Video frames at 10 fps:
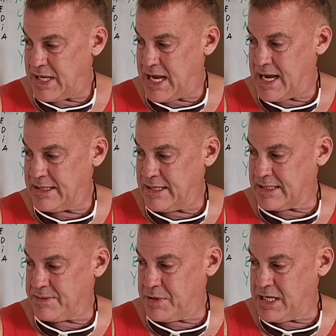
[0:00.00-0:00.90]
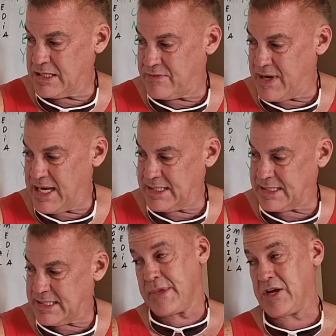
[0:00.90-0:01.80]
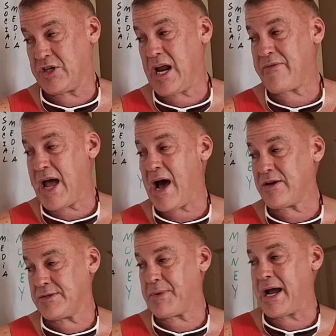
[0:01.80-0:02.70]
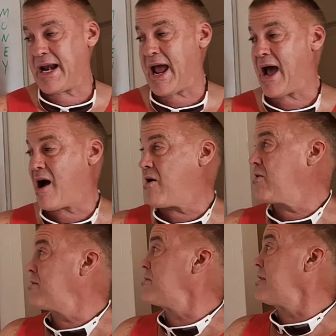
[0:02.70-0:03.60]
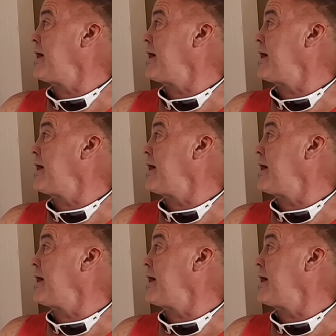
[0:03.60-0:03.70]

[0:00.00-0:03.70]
And the experienced vets, they should have a house by now